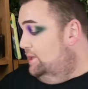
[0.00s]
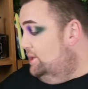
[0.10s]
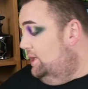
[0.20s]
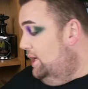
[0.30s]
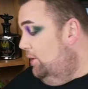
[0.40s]

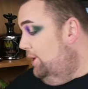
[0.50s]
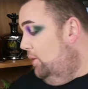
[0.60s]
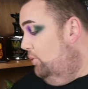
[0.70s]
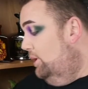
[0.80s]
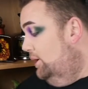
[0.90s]
see how
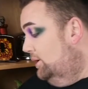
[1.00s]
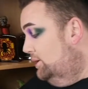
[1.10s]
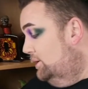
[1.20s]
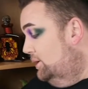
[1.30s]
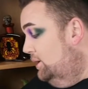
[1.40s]
that
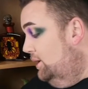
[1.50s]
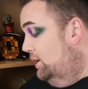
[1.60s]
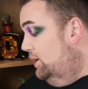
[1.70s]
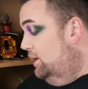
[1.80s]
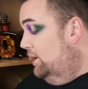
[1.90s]
works.
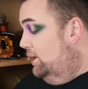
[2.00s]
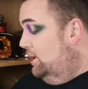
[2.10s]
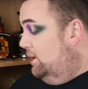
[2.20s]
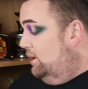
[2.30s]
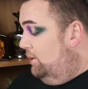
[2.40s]

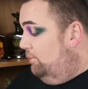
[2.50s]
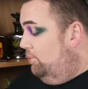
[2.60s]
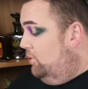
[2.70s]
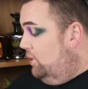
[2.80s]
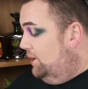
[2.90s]

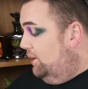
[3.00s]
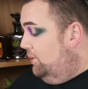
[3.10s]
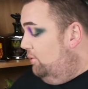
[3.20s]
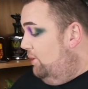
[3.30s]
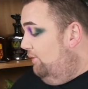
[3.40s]
But I
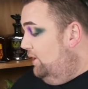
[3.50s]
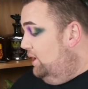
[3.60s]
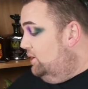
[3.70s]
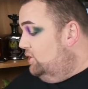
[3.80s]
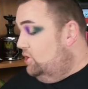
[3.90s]
don't know
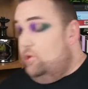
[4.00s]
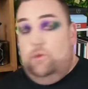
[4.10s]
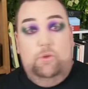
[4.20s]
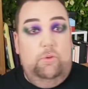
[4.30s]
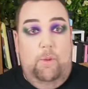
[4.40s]
whether
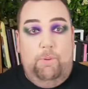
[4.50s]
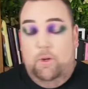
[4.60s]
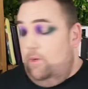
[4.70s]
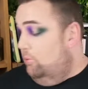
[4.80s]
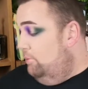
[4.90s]
to
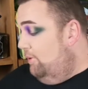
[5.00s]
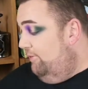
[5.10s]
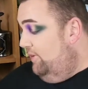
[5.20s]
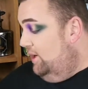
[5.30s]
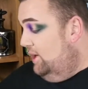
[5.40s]
apply it with my
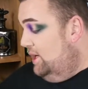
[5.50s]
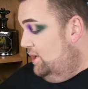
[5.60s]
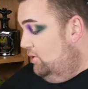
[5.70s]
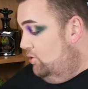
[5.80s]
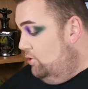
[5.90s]

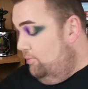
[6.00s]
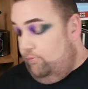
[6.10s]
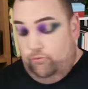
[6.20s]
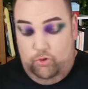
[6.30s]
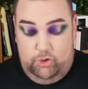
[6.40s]
finger or
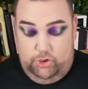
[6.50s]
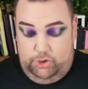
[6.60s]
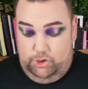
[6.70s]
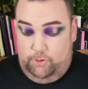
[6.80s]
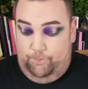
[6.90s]

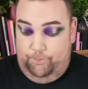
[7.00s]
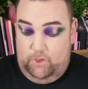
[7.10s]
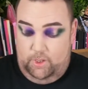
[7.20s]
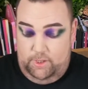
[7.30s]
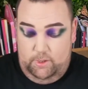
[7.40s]
brush.
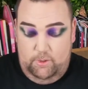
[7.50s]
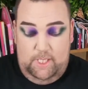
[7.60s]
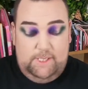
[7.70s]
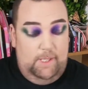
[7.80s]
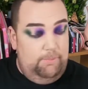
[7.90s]
I'm gonna
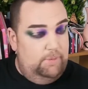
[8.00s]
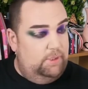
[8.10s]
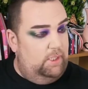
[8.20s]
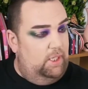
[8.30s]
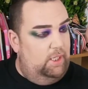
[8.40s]

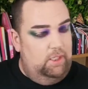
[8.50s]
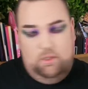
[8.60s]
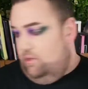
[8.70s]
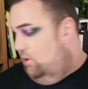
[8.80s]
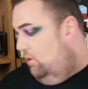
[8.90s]
attempt a.
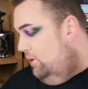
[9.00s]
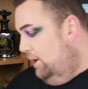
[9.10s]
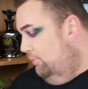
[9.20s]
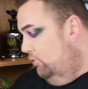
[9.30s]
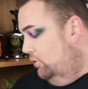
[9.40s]
I don't like
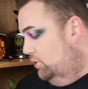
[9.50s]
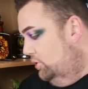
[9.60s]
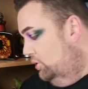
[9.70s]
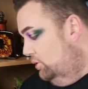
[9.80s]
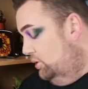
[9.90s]
that brush.
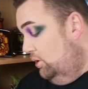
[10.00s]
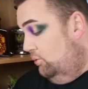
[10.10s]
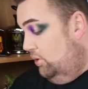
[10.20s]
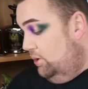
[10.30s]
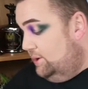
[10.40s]
Don't
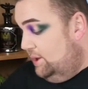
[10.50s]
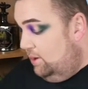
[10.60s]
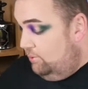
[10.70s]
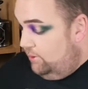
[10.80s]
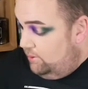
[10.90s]
know why I'm still
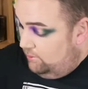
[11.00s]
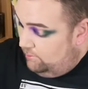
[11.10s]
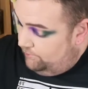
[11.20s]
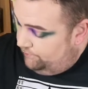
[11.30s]
on you.